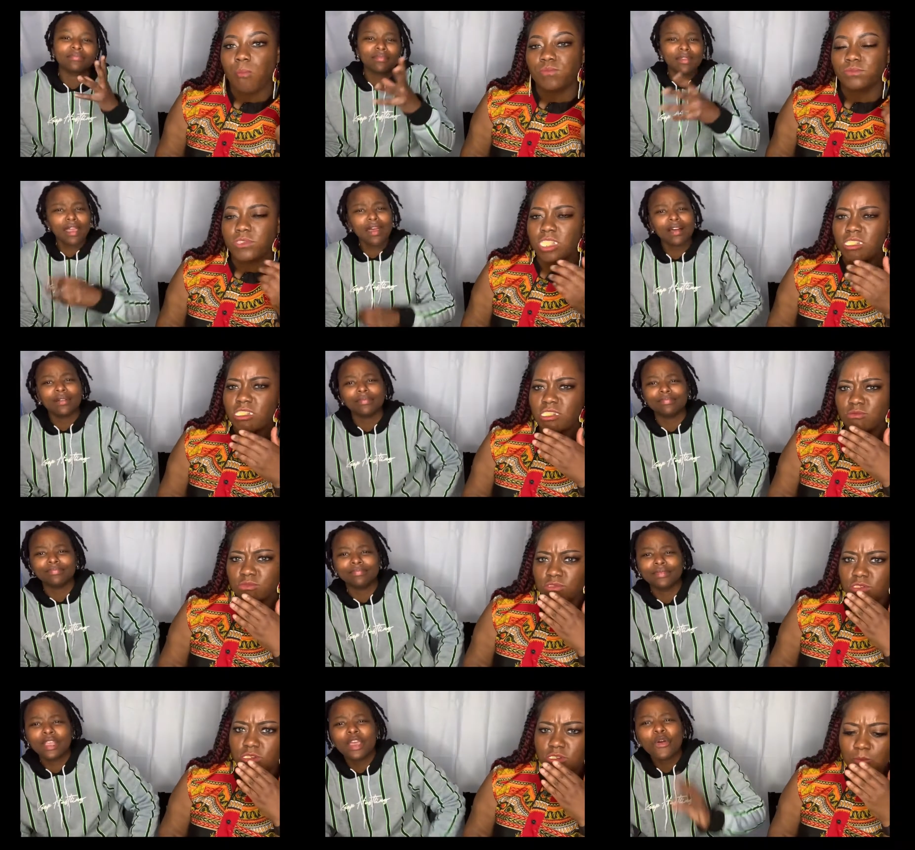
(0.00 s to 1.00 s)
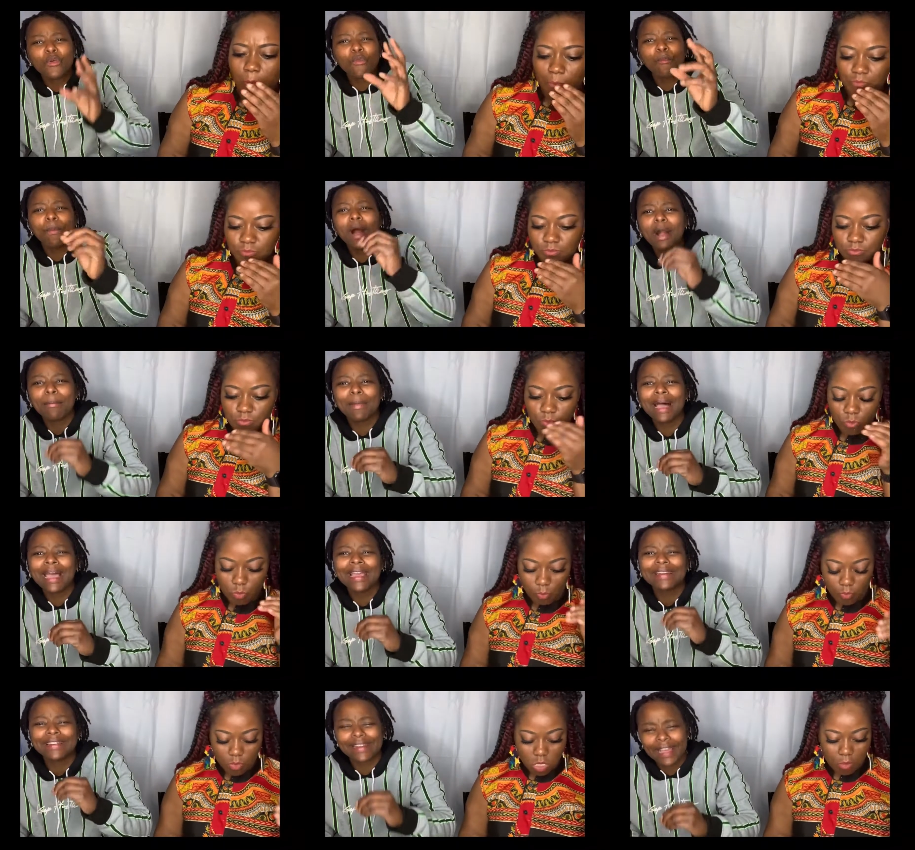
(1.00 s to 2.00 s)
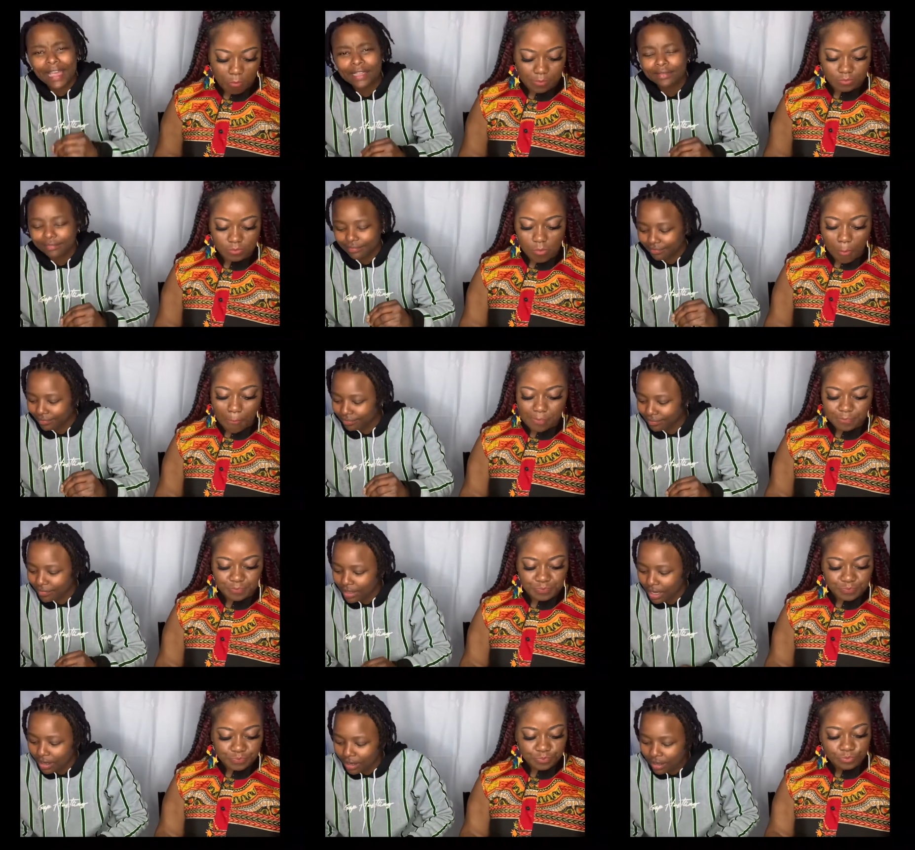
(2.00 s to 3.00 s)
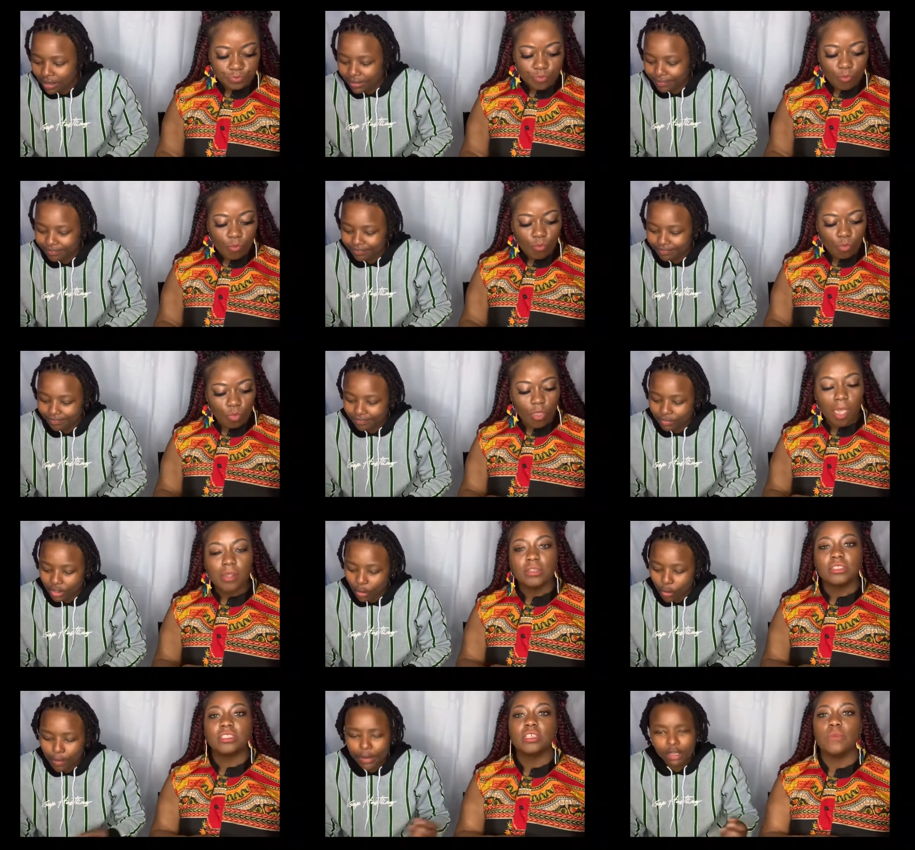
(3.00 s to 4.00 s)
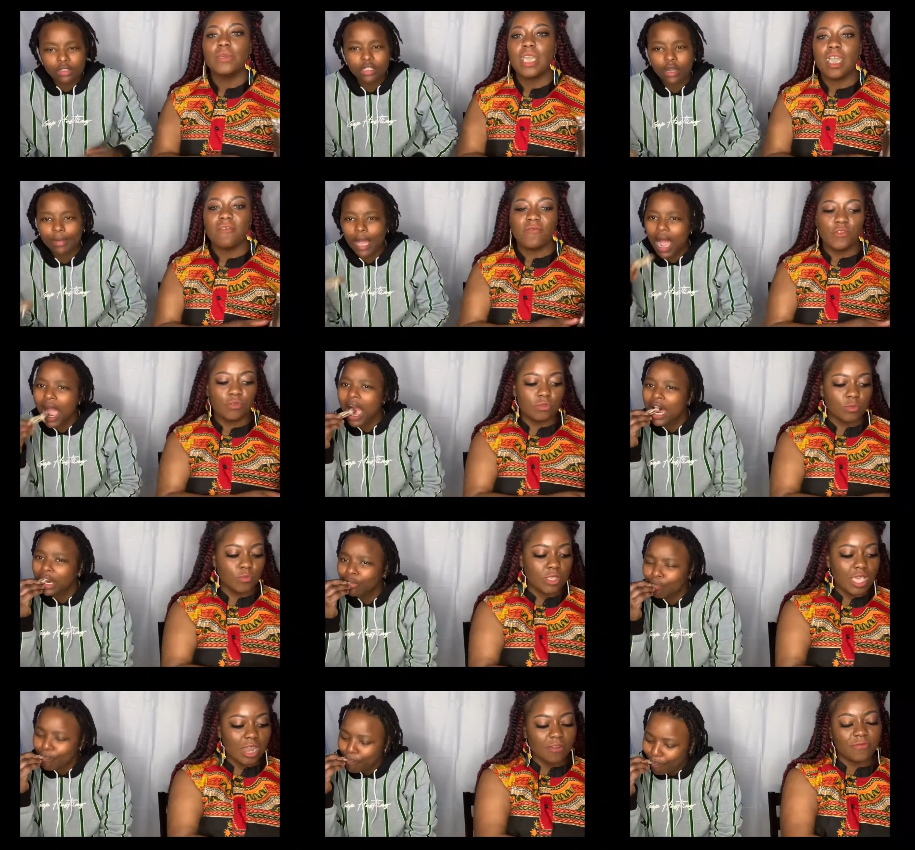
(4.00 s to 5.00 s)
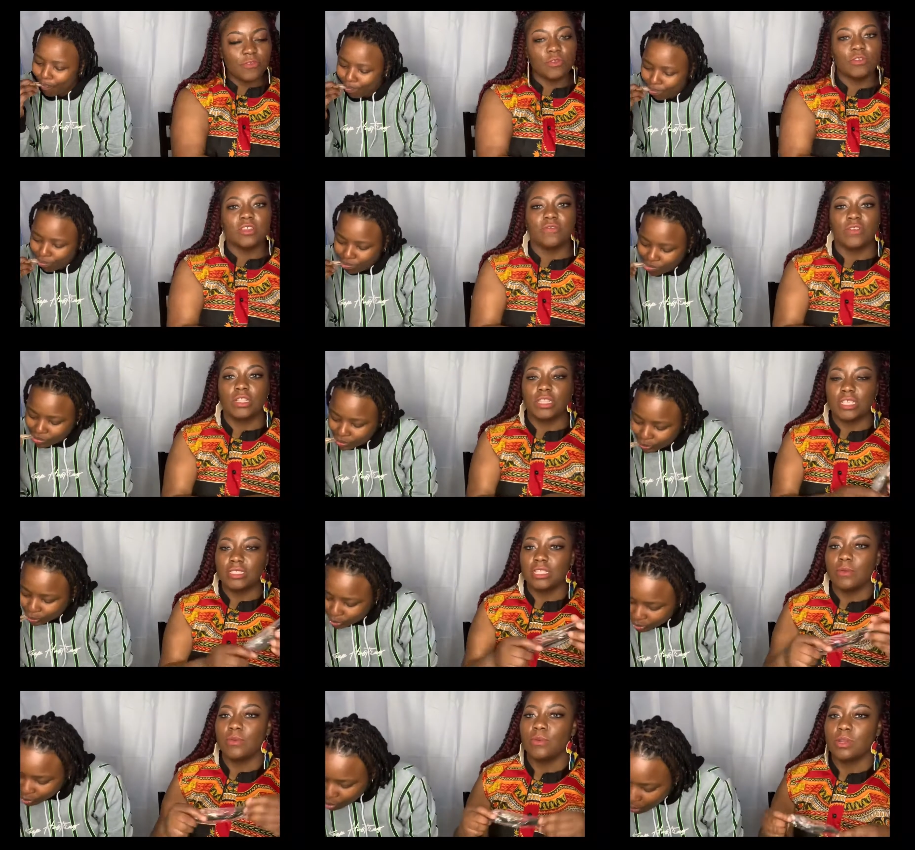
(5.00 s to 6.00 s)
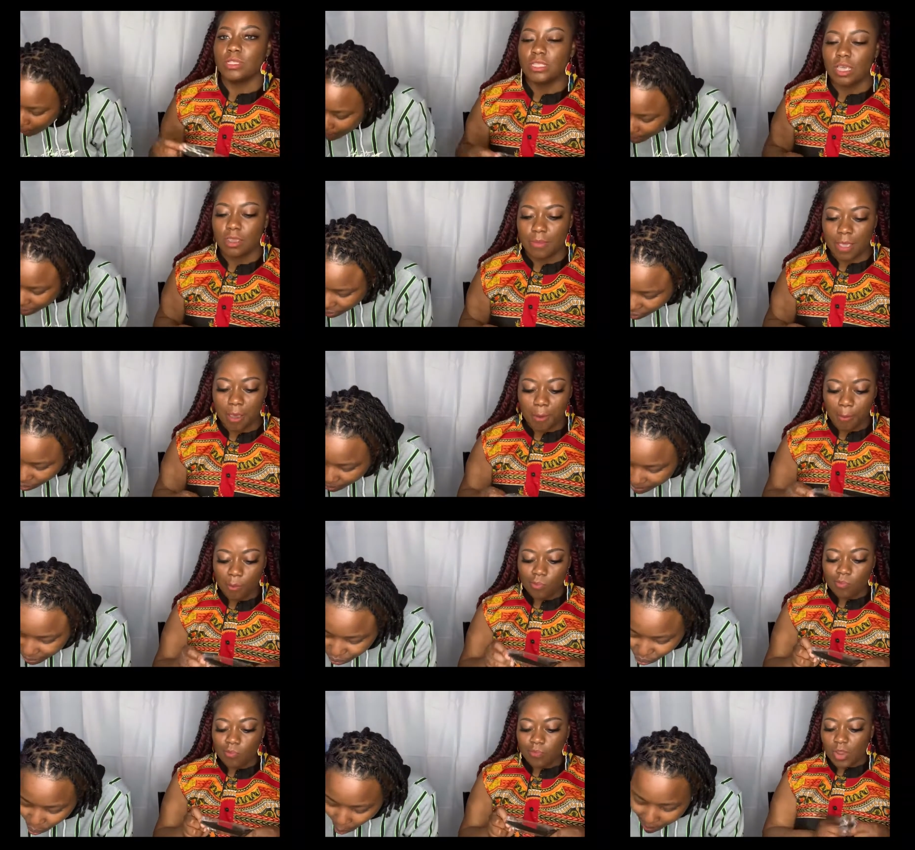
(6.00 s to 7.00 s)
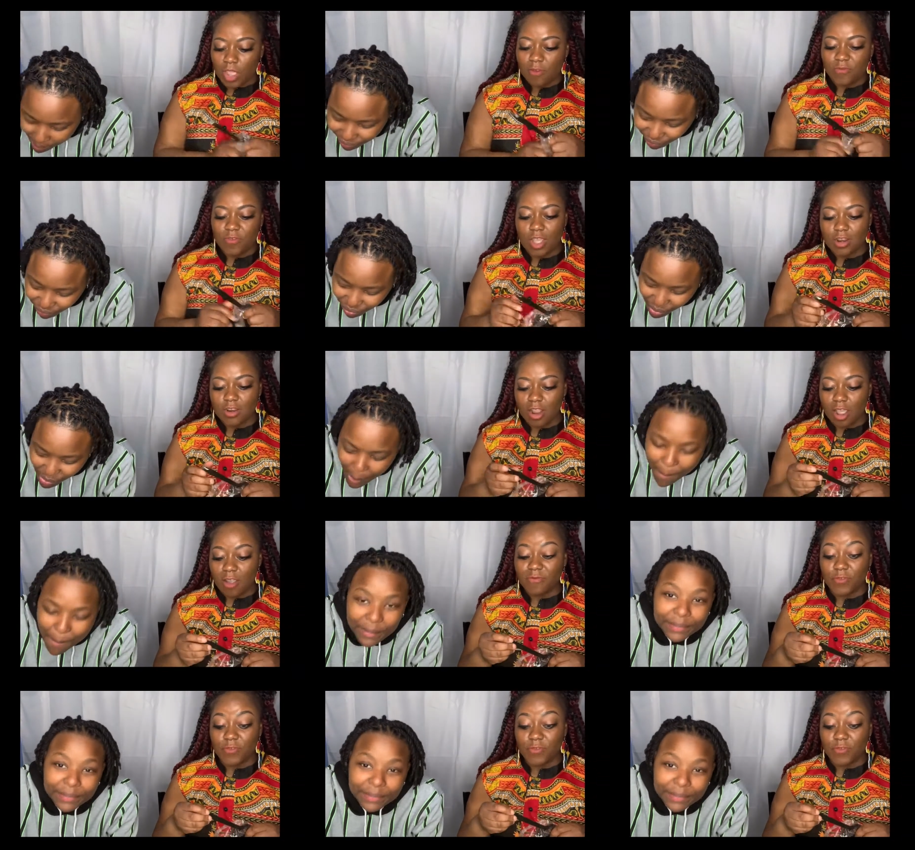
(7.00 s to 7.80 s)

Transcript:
Speaker 1: yeah. Mukbang
Speaker 2: today. Um so we got a few we got a few different things that we want to talk about. Our fi our